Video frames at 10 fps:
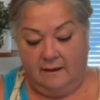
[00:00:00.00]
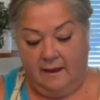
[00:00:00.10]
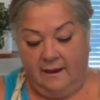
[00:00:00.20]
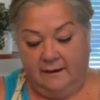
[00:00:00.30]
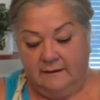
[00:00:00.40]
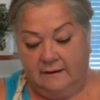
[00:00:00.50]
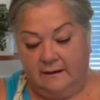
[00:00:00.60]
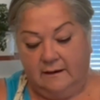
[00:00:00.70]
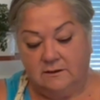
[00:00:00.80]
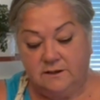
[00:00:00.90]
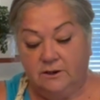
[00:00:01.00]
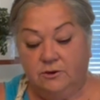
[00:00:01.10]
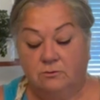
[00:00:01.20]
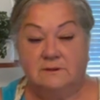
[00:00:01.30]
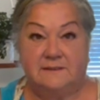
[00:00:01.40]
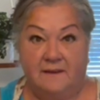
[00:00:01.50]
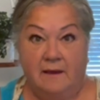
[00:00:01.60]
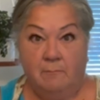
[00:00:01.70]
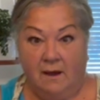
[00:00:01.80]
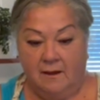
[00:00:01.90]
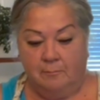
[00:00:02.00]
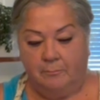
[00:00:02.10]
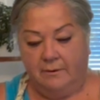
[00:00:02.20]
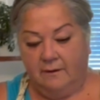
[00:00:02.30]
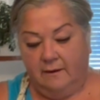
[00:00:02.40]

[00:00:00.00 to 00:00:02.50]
and to use them up.